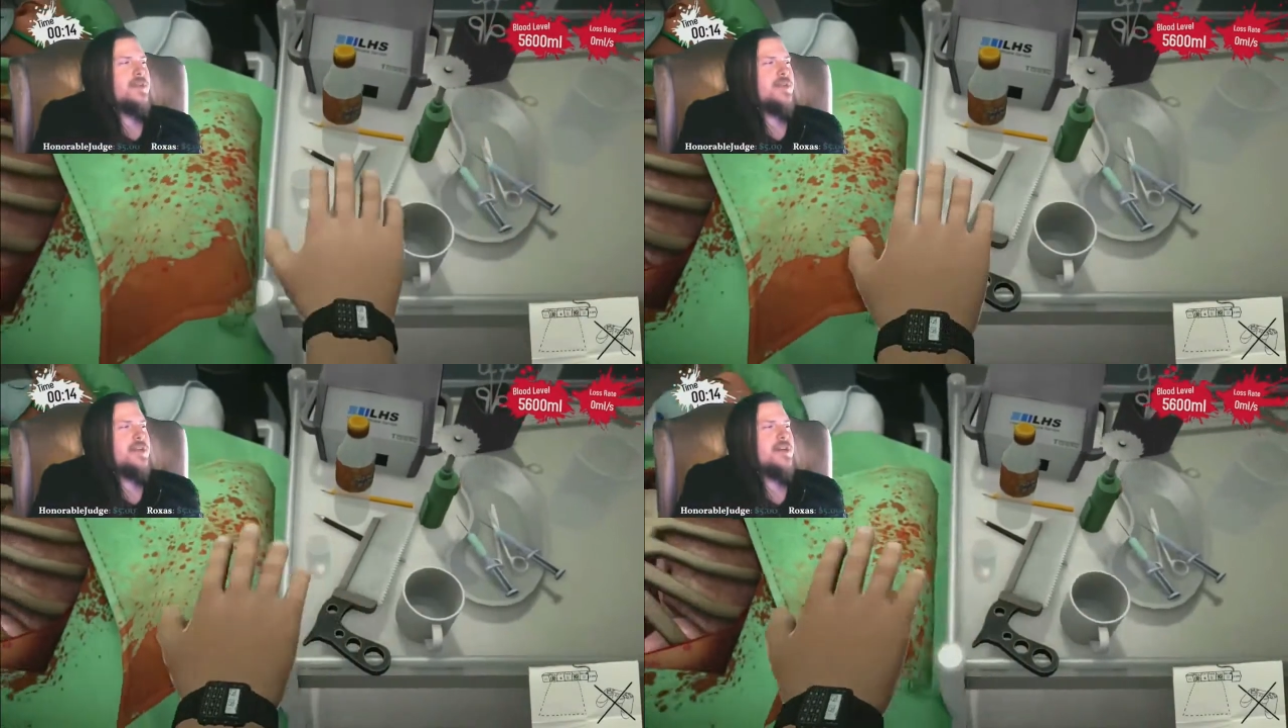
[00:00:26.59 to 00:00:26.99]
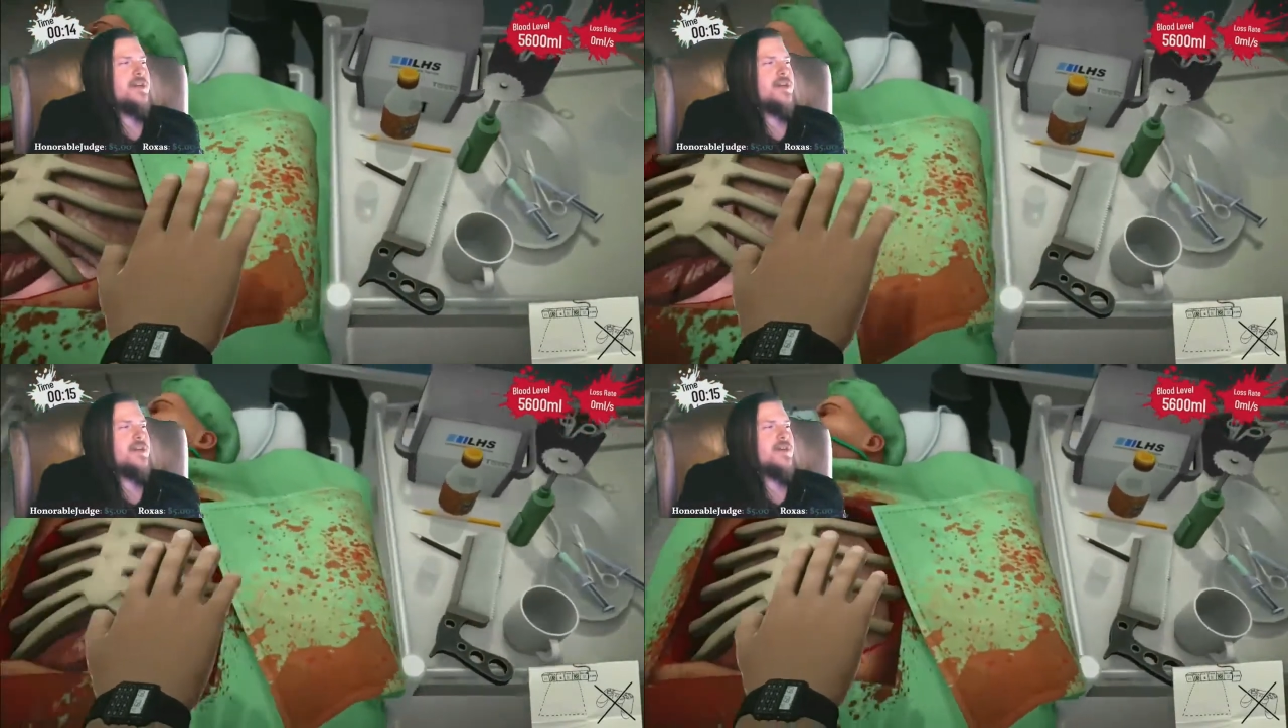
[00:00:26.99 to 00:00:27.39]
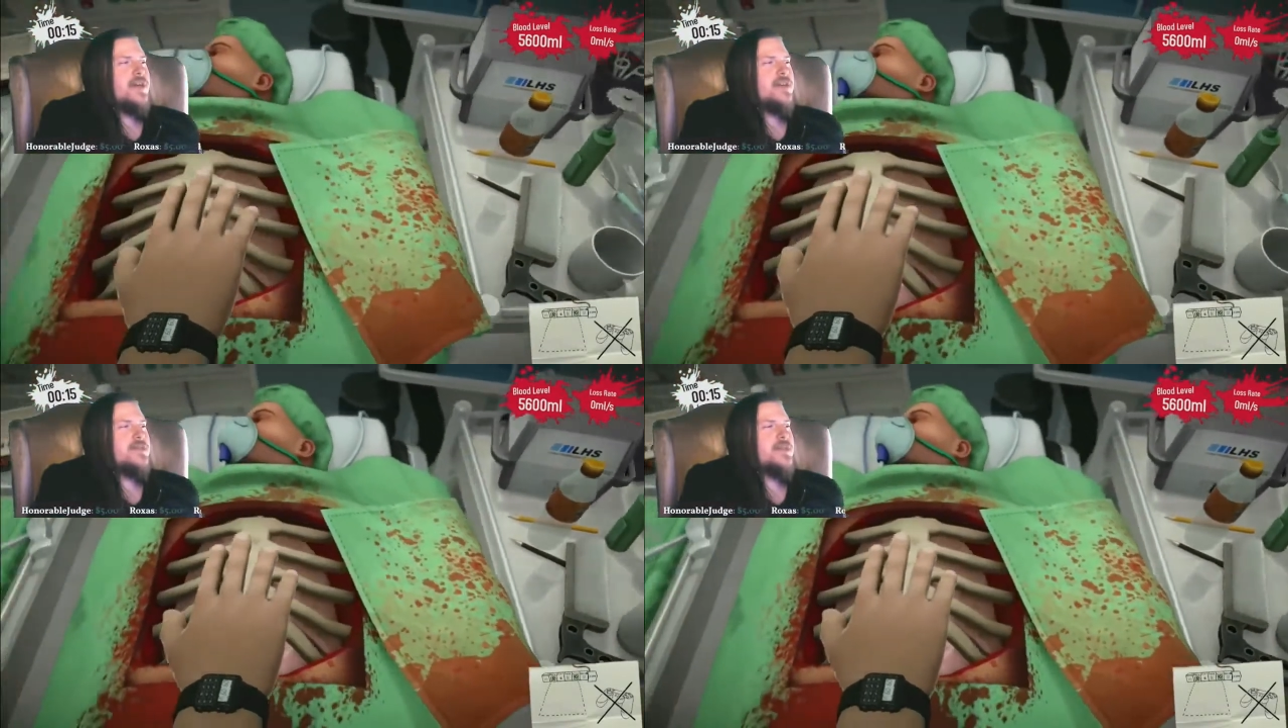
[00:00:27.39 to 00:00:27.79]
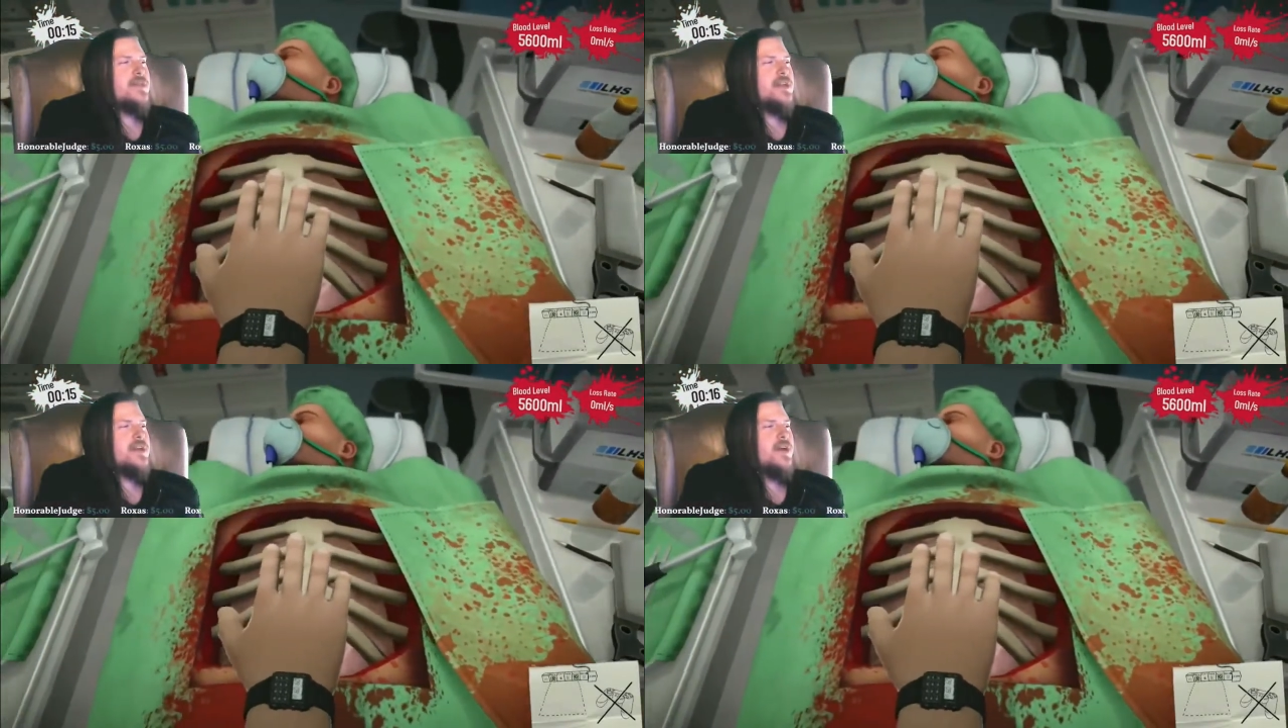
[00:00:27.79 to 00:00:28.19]
We need a okay, so we
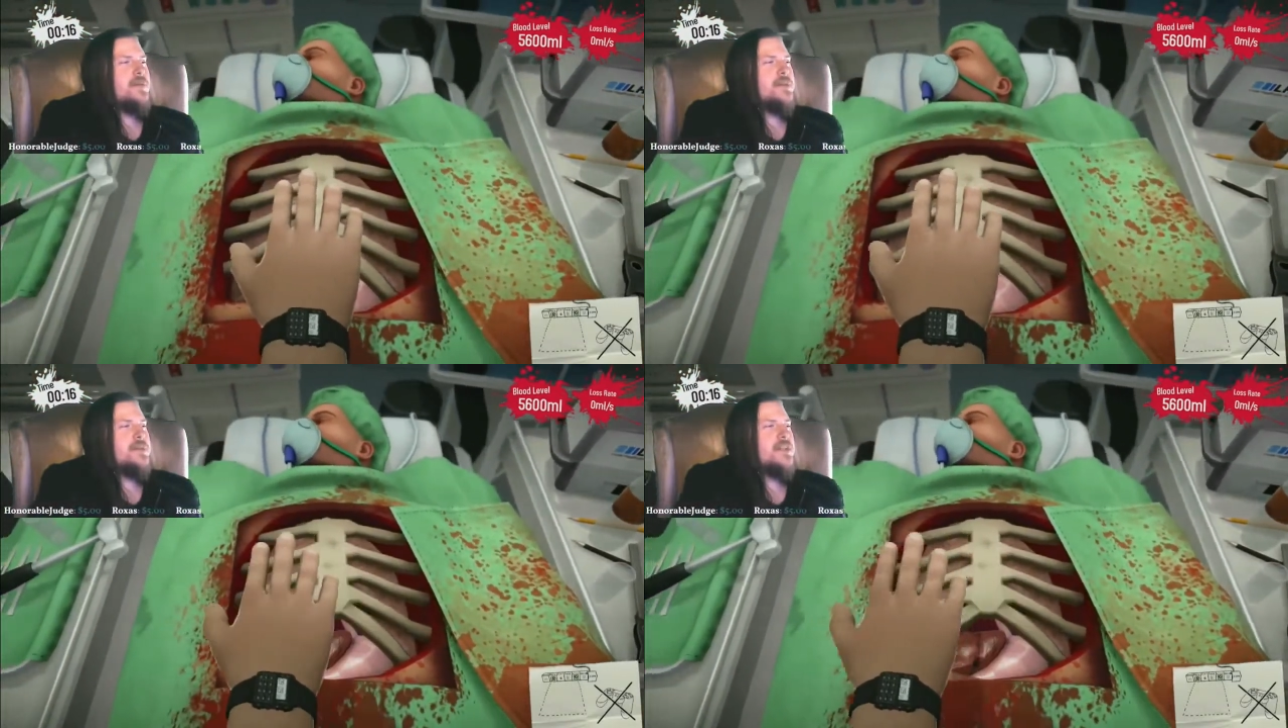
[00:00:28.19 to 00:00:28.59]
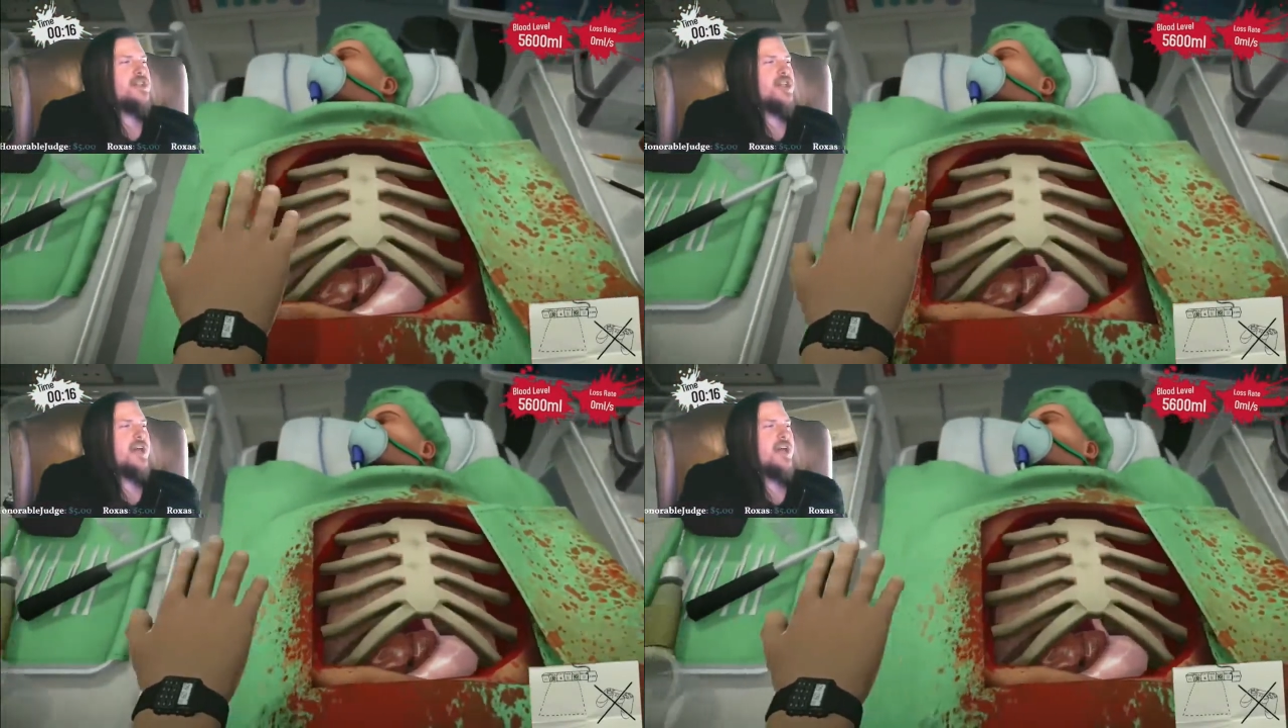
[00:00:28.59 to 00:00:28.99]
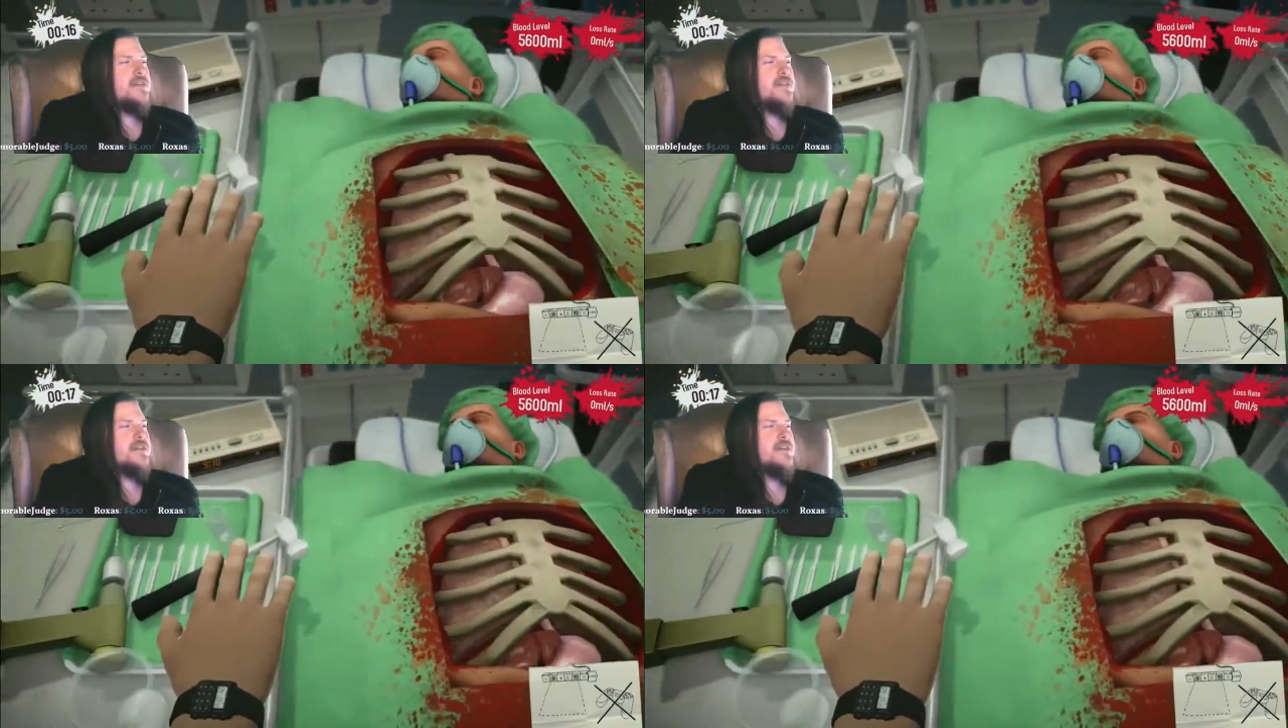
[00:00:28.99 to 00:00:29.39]
need to open the chest.